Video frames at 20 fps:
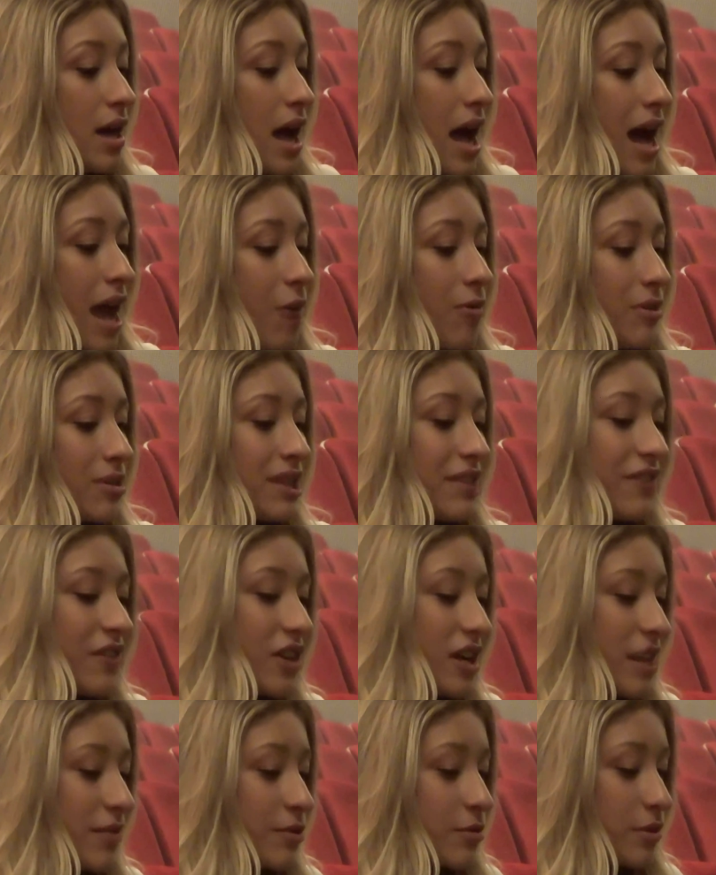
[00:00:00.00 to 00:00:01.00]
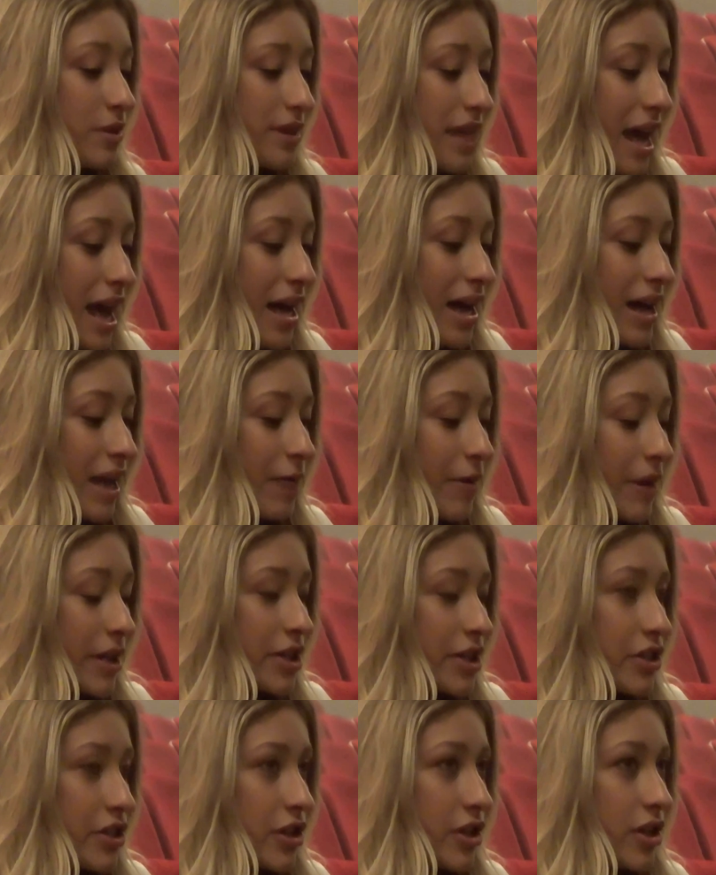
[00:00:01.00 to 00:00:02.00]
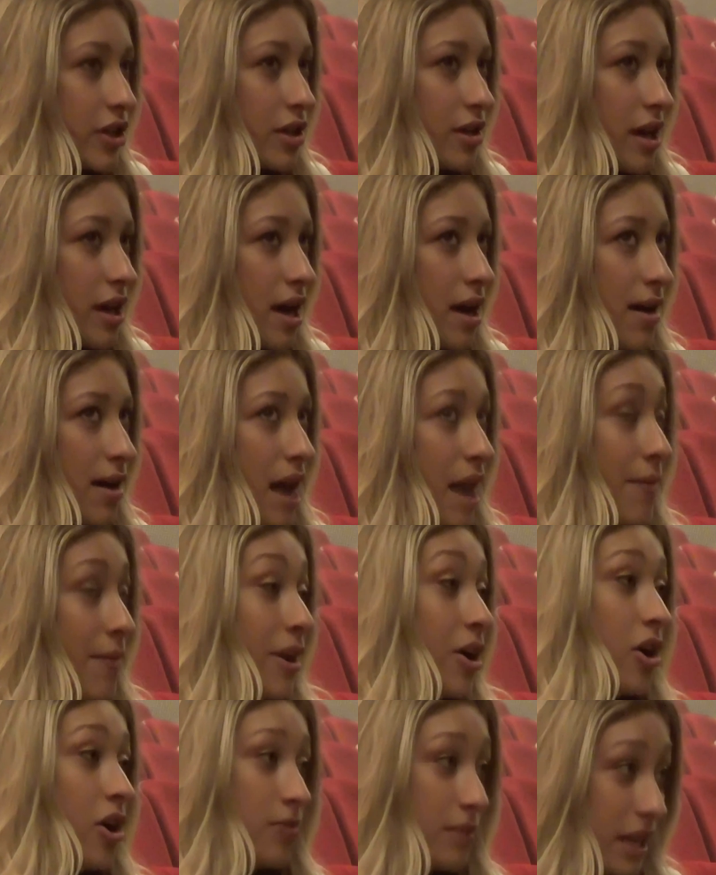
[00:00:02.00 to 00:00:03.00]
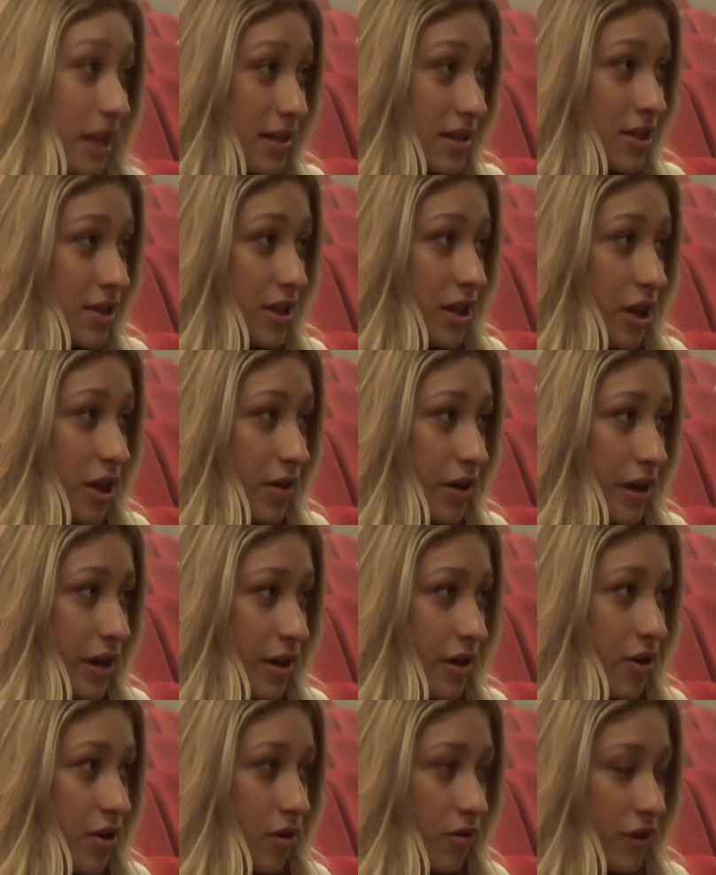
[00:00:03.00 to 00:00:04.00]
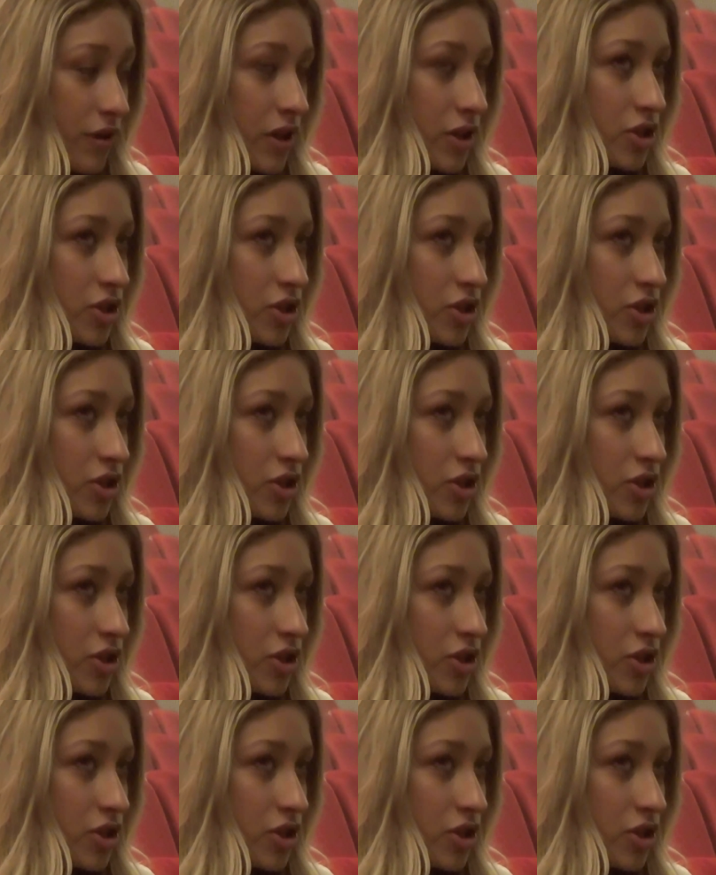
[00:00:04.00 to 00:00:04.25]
Once I felt comfortable with that, I went to my home dance studio in Oakville in